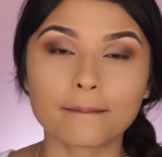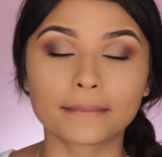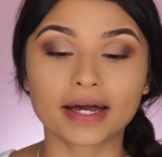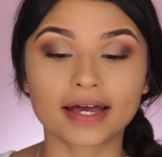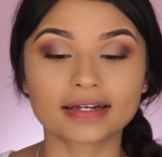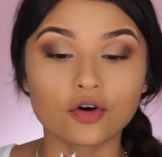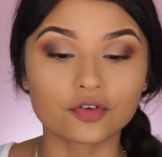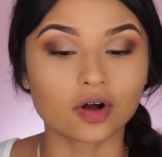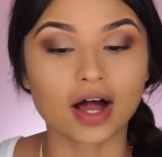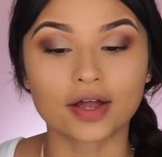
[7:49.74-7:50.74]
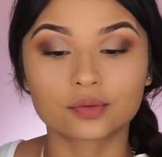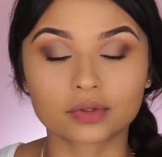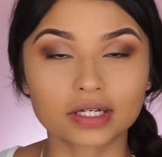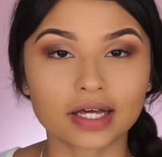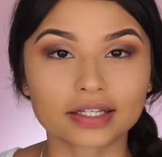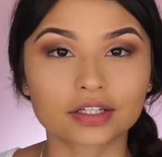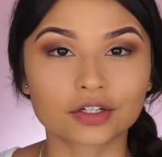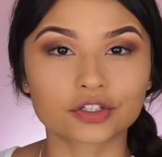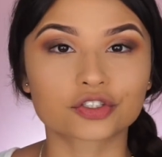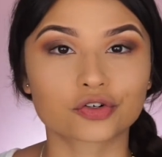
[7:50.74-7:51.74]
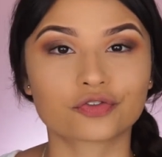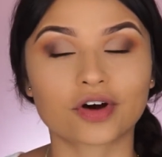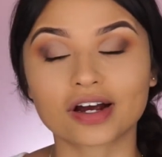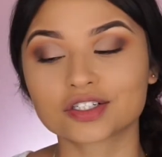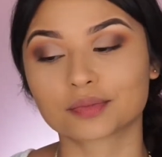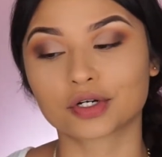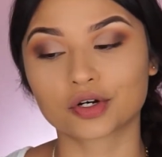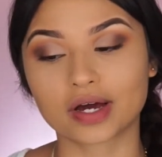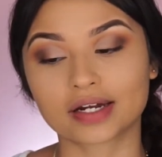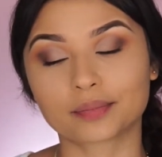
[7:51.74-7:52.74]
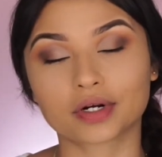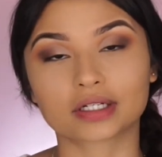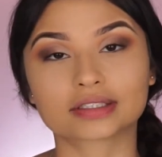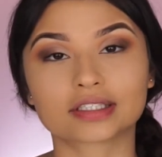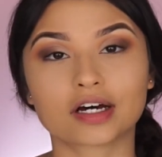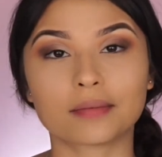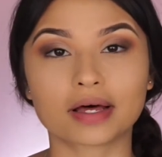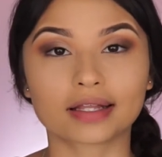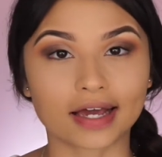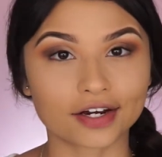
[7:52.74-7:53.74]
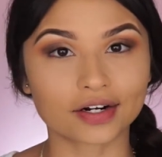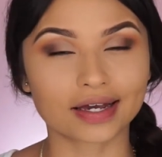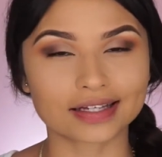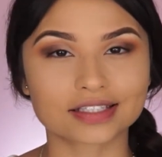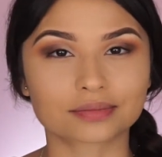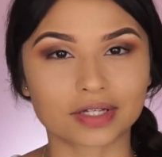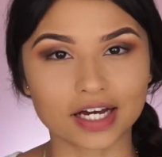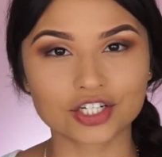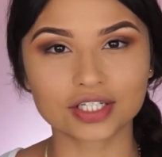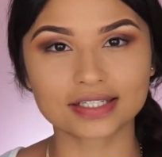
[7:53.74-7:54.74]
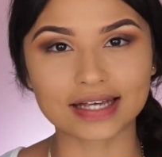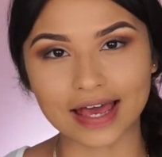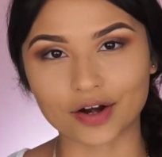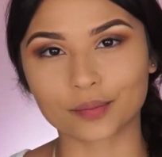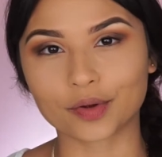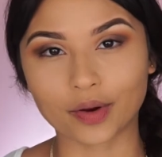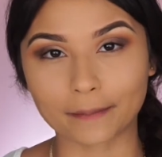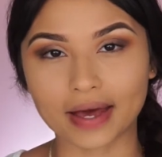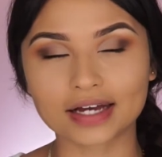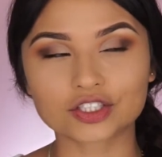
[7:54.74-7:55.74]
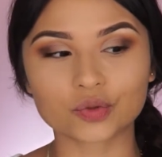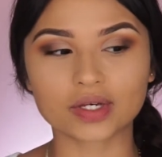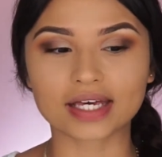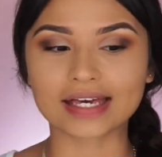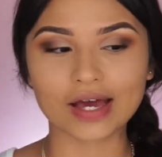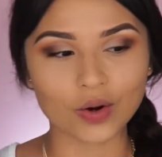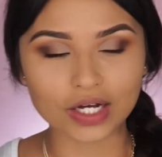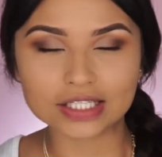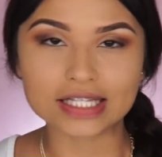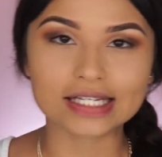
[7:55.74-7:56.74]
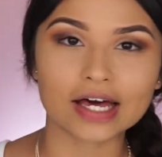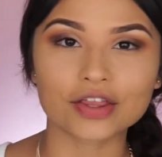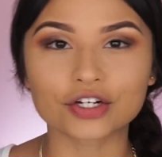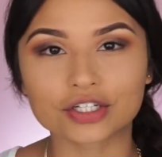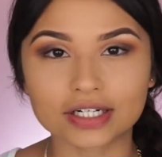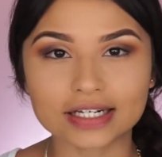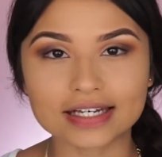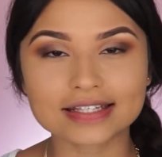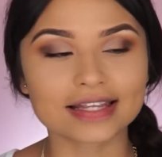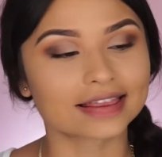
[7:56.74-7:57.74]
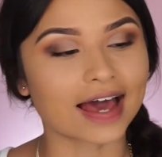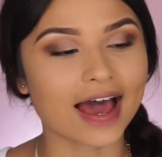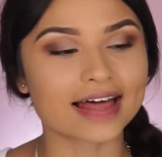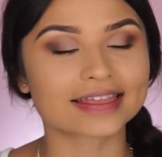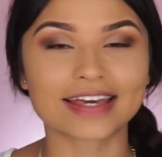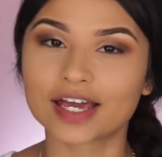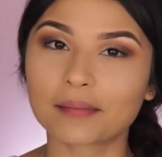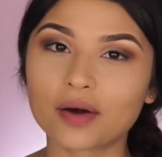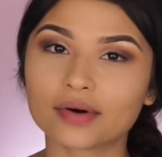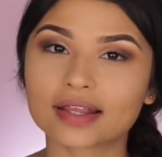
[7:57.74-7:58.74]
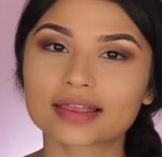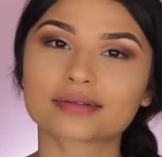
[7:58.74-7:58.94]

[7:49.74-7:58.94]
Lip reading: but overall, I really like the look so far. So I'm gonna go ahead and put on some liner and some lashes, and I'll be right back so we can get on to the other goodies that they came out with.